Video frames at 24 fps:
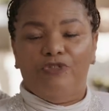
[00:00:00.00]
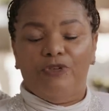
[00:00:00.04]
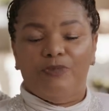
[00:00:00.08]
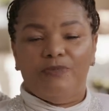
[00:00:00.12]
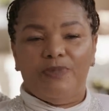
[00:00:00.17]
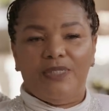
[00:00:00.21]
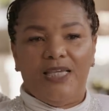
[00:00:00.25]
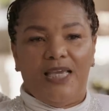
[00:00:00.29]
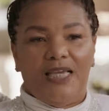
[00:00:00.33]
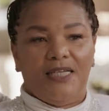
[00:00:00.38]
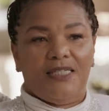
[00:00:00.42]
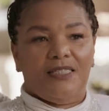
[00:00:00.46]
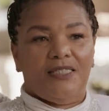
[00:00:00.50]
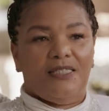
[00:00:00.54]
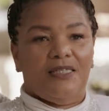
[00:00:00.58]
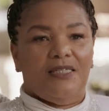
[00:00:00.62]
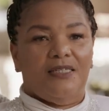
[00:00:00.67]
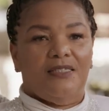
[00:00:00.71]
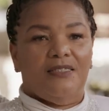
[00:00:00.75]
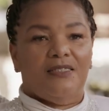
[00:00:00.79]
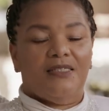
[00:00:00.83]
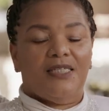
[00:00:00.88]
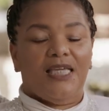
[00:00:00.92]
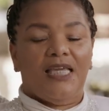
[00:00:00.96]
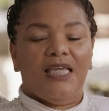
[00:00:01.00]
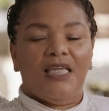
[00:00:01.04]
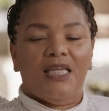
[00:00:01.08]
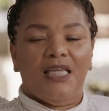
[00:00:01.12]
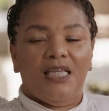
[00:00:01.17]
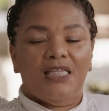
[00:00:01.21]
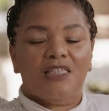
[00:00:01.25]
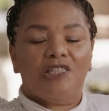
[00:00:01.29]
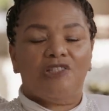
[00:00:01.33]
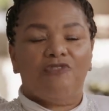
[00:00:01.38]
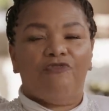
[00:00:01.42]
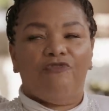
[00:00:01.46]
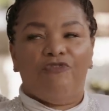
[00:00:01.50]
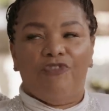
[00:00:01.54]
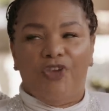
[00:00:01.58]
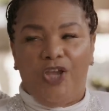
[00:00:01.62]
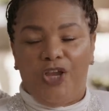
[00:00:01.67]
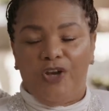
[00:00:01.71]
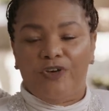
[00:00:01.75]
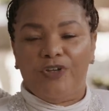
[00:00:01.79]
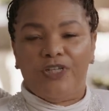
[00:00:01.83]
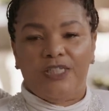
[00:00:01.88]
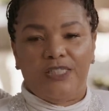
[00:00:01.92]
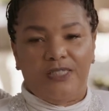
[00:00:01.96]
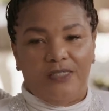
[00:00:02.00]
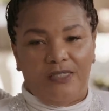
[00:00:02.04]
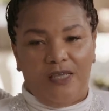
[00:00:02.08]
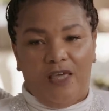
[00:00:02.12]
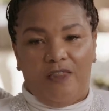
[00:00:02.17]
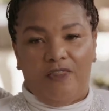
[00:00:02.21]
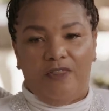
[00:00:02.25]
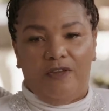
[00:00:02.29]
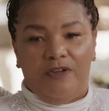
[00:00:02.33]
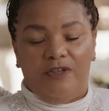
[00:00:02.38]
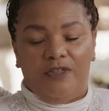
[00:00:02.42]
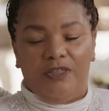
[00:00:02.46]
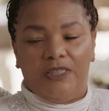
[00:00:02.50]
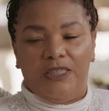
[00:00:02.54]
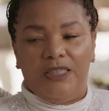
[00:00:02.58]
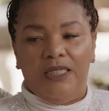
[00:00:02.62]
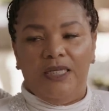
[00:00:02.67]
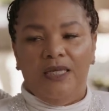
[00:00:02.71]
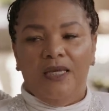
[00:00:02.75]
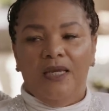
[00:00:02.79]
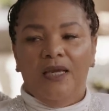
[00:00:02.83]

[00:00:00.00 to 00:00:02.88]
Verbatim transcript: from Texas, yeah. it is very southern. Yeah.